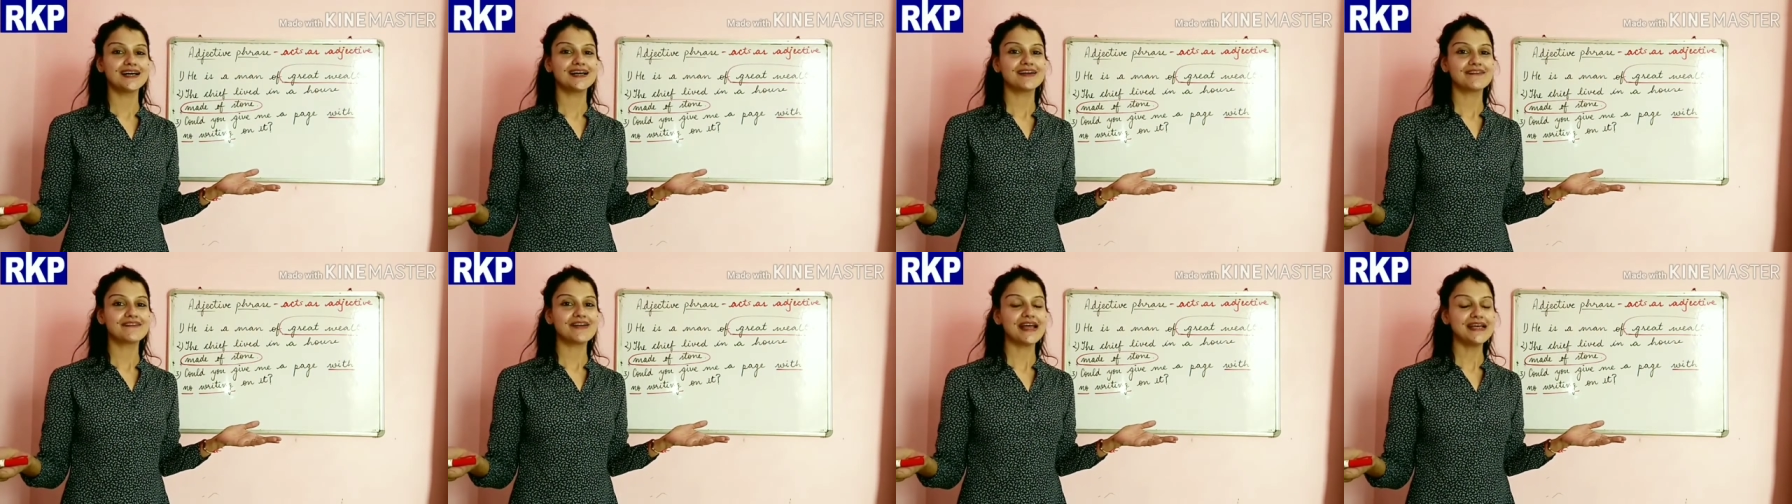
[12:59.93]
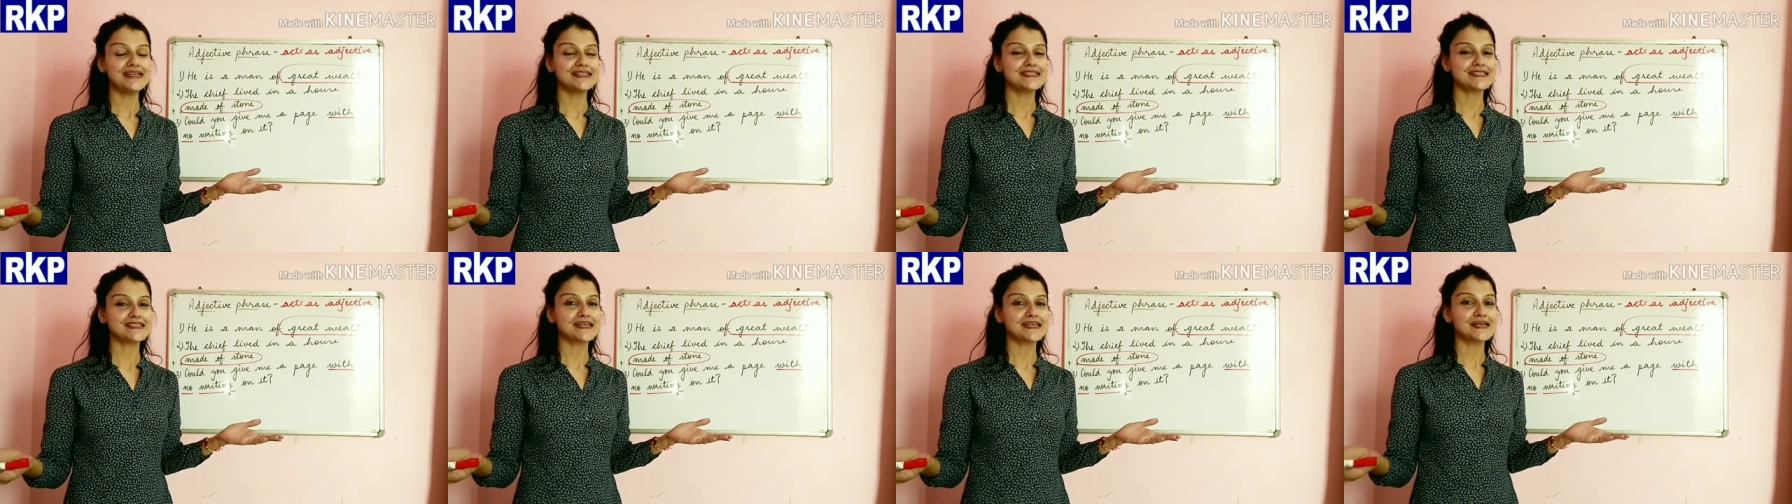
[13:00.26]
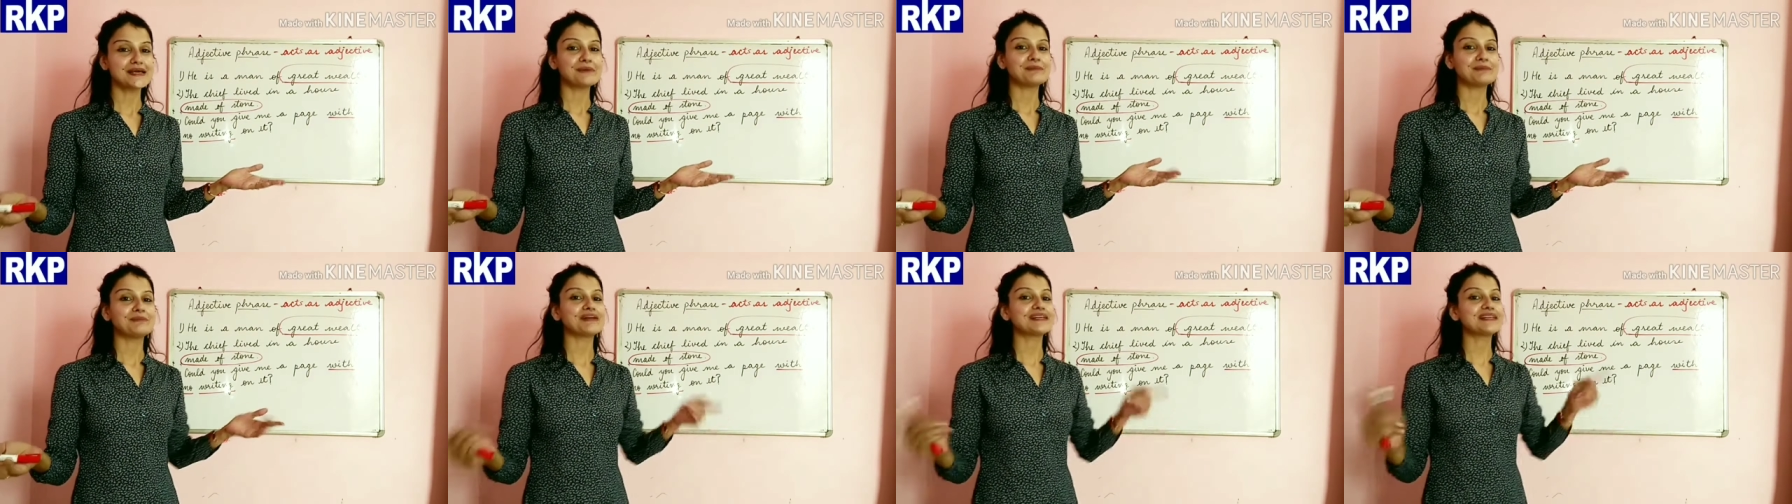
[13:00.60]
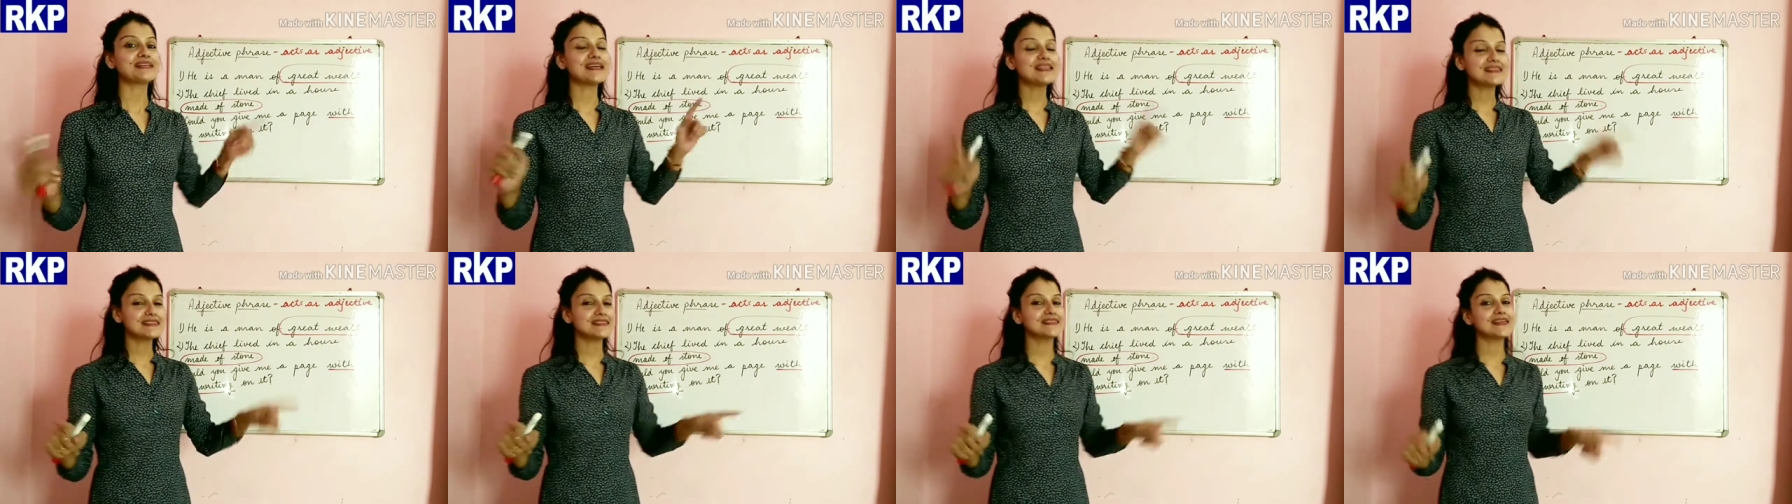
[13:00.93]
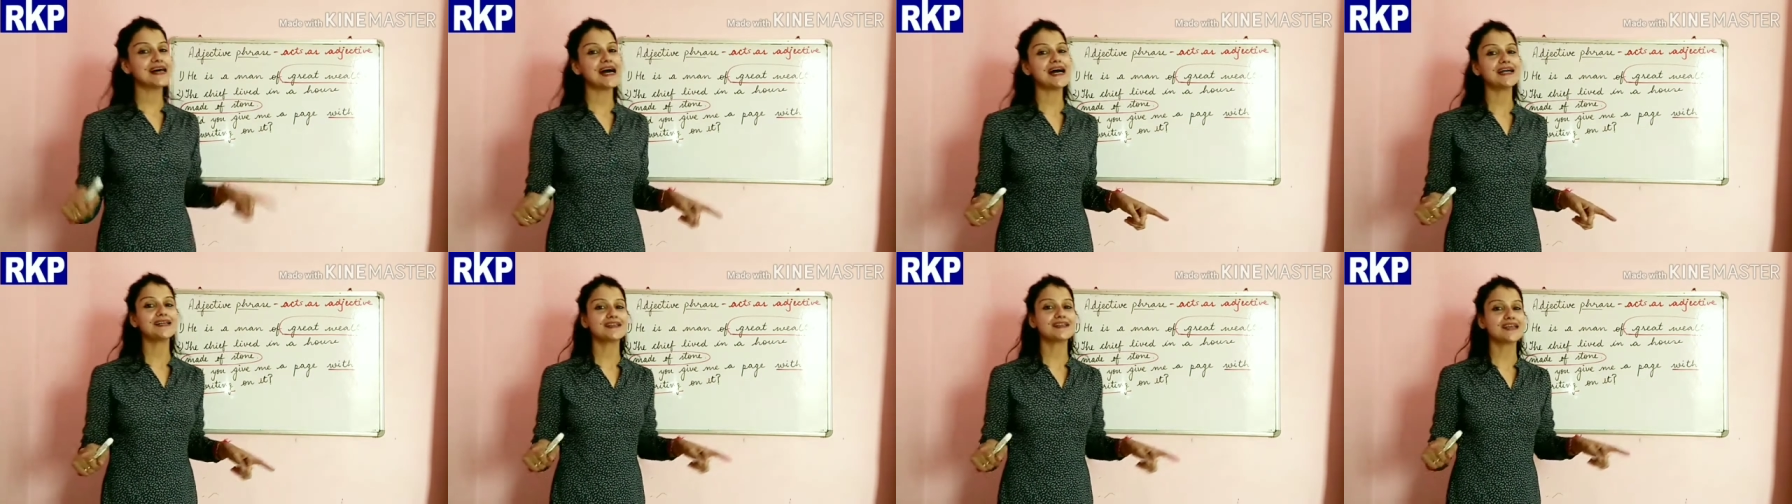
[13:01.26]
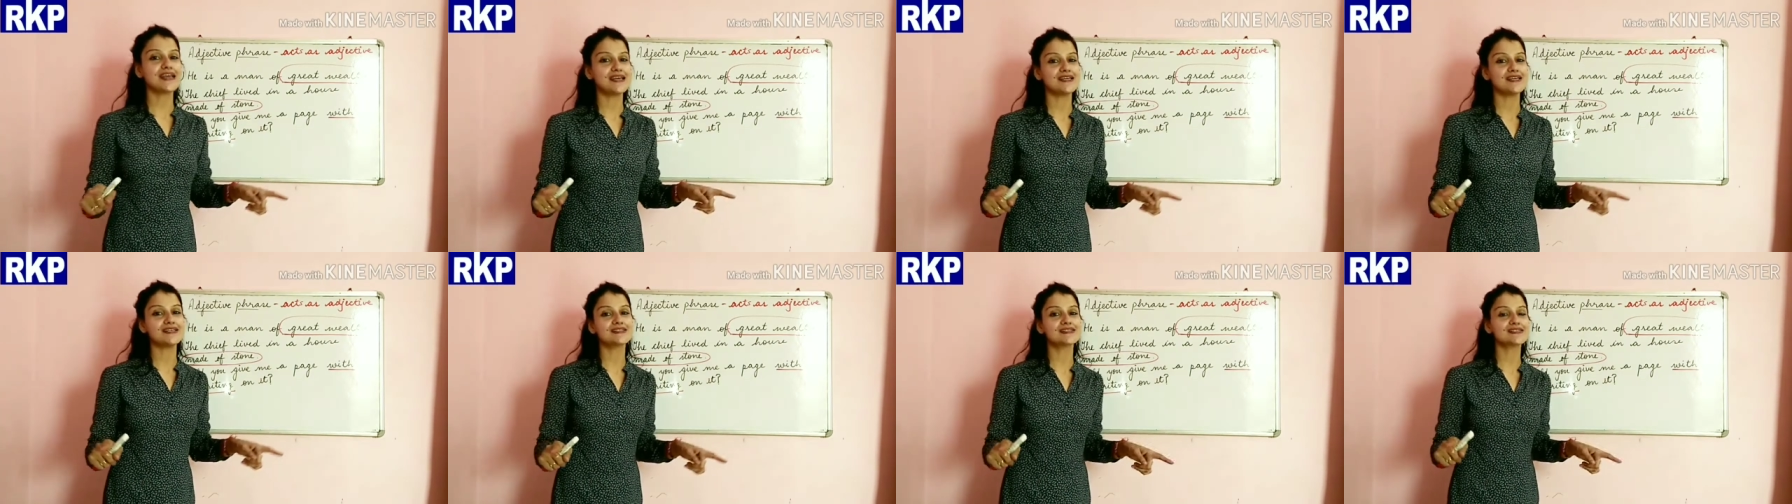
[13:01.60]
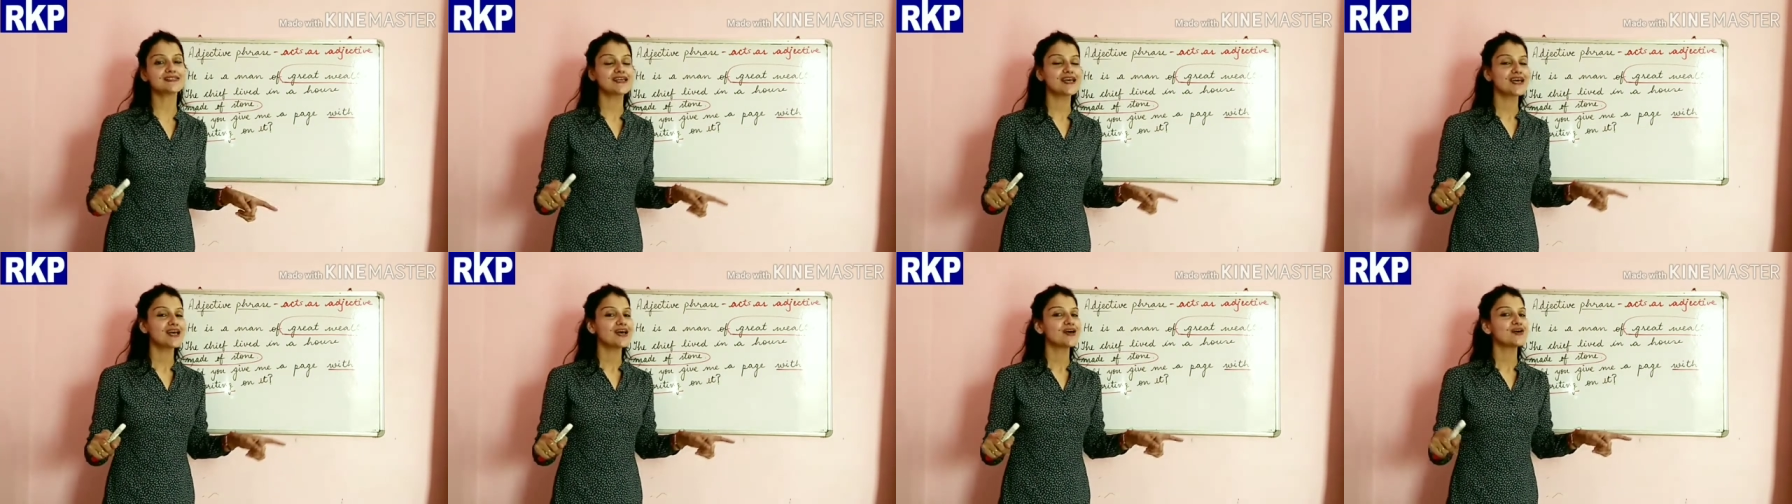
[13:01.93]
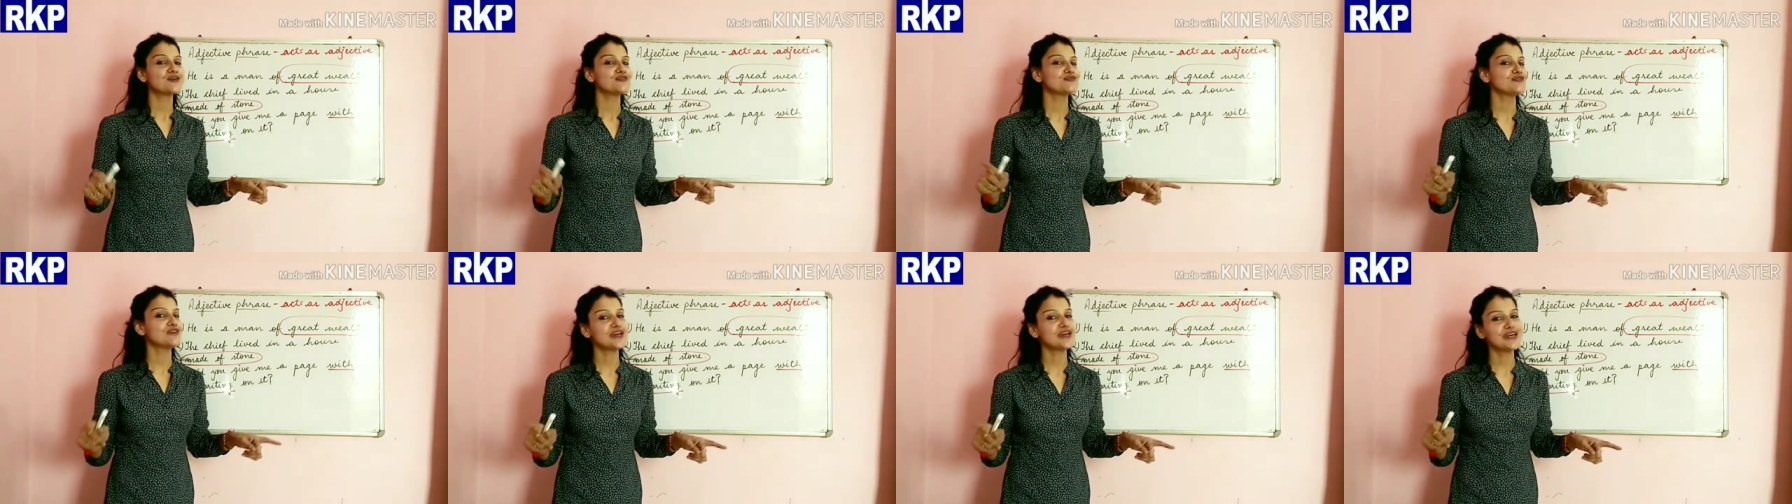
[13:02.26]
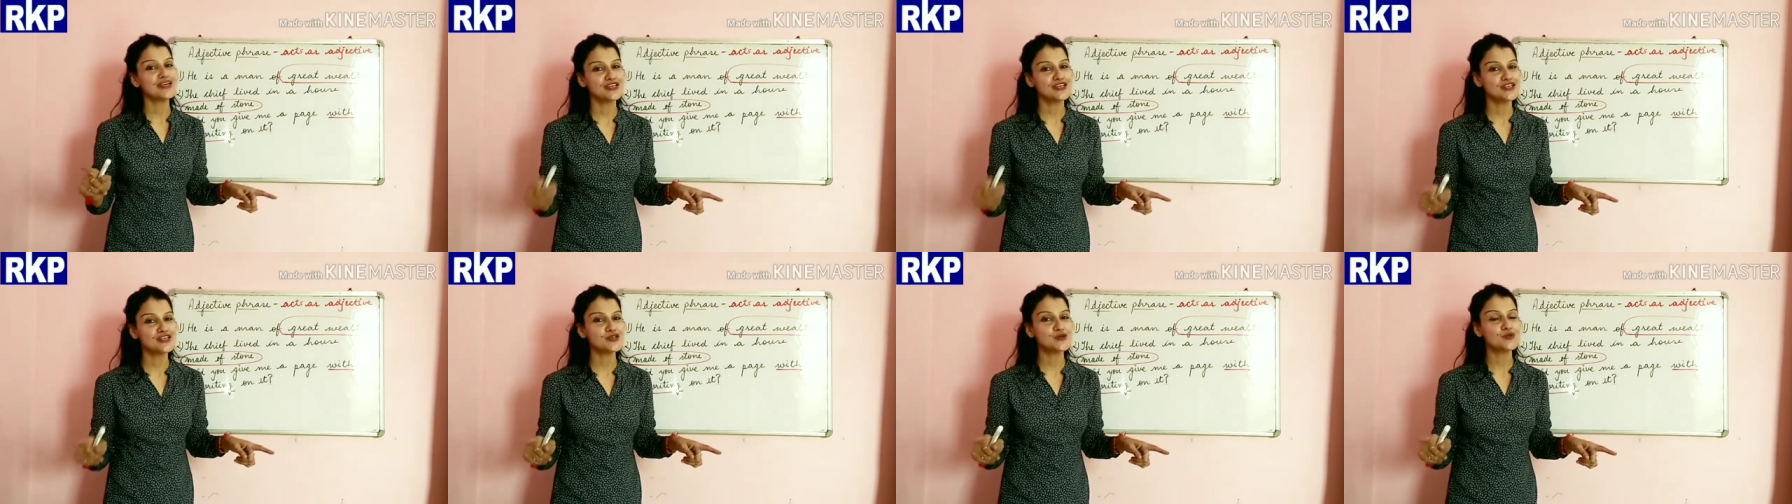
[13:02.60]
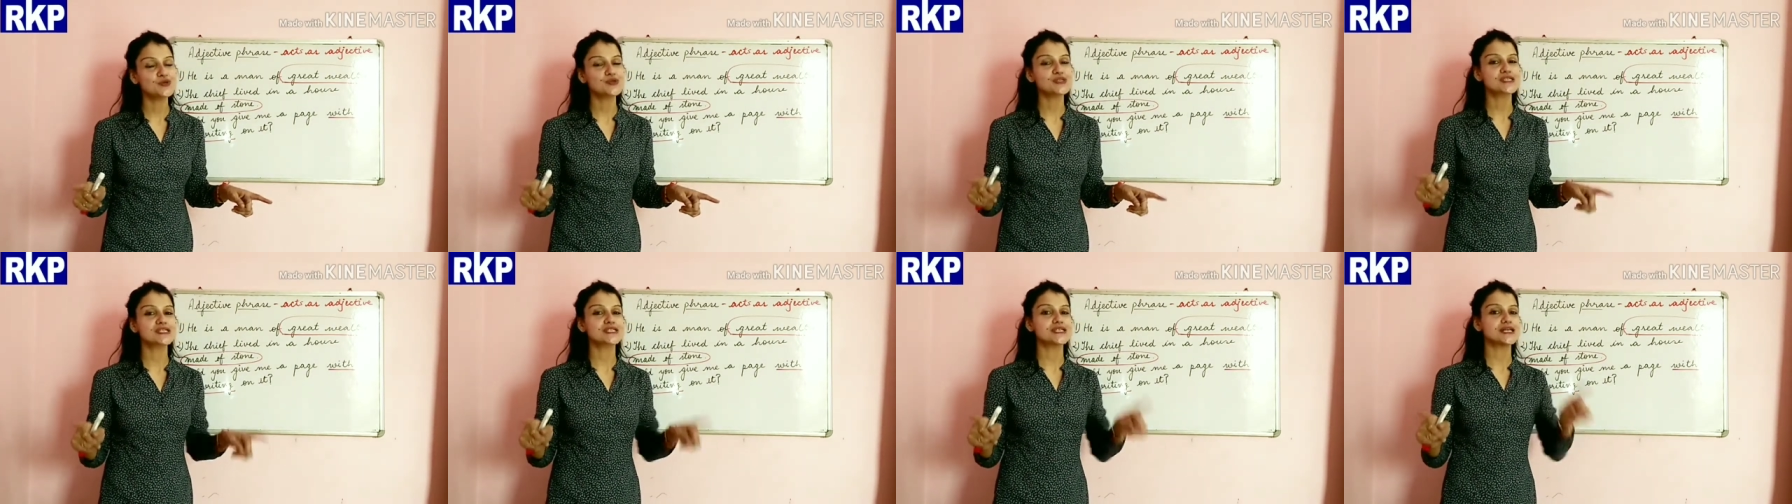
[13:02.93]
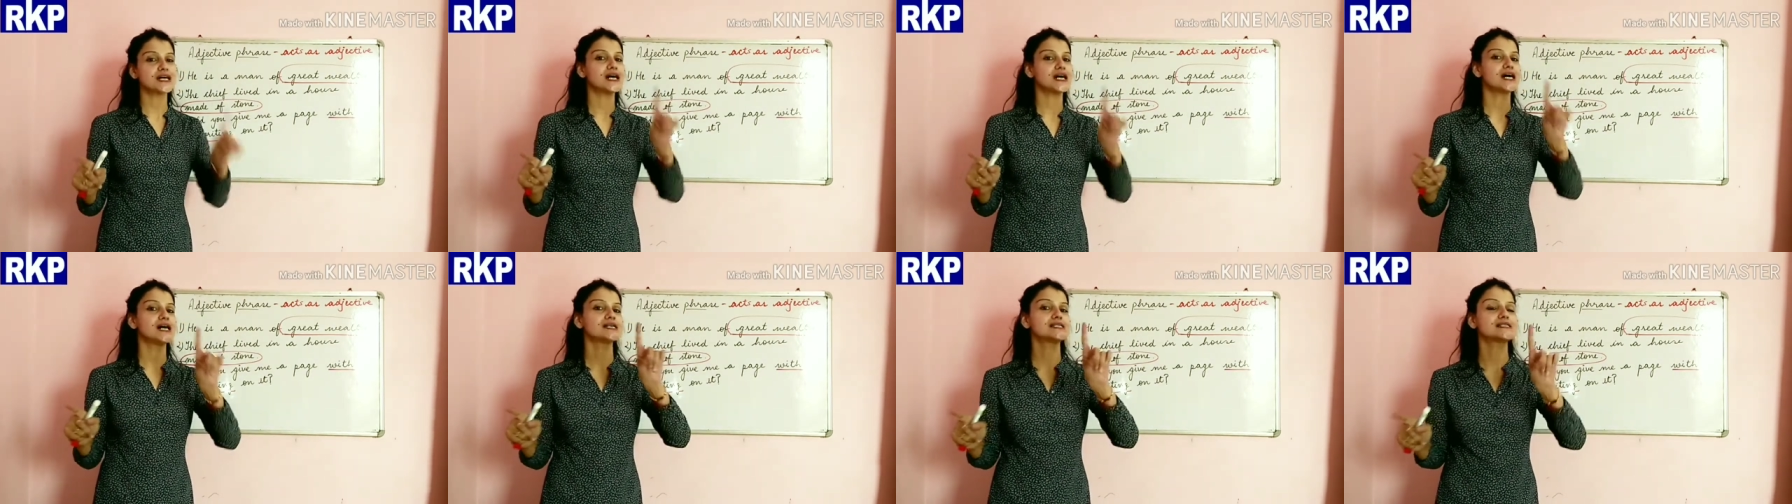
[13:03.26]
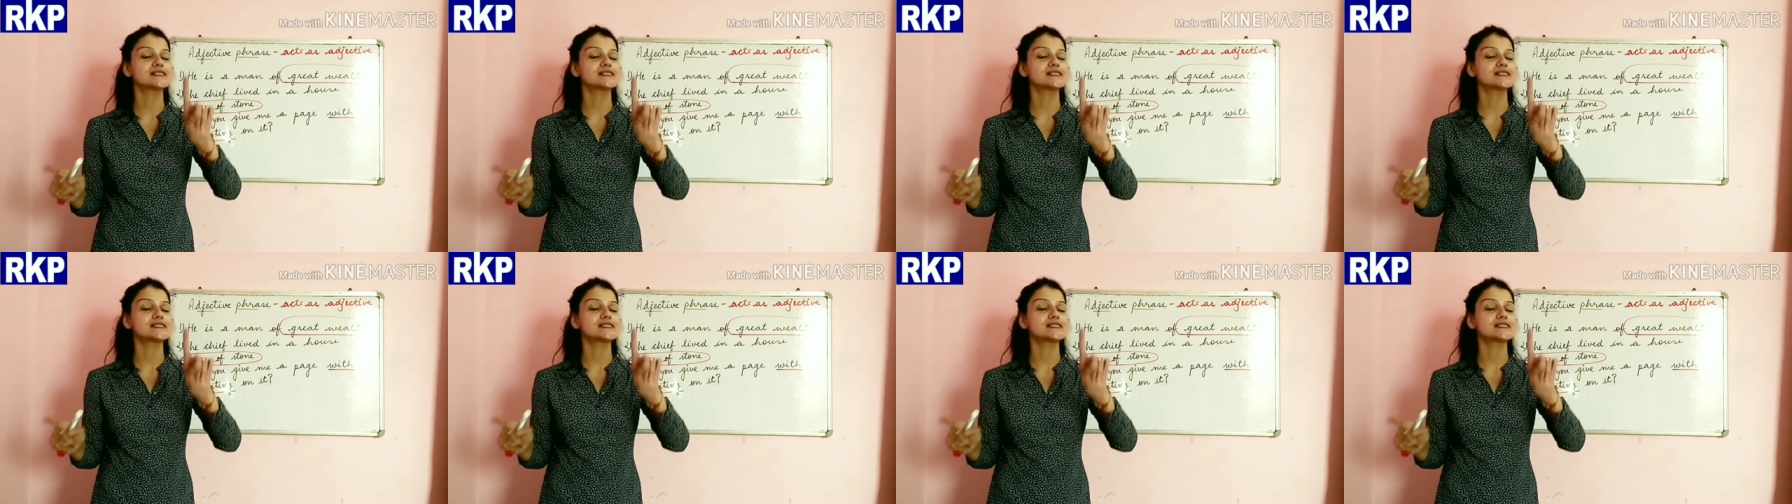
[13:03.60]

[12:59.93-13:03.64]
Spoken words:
Right? But in that case, we used a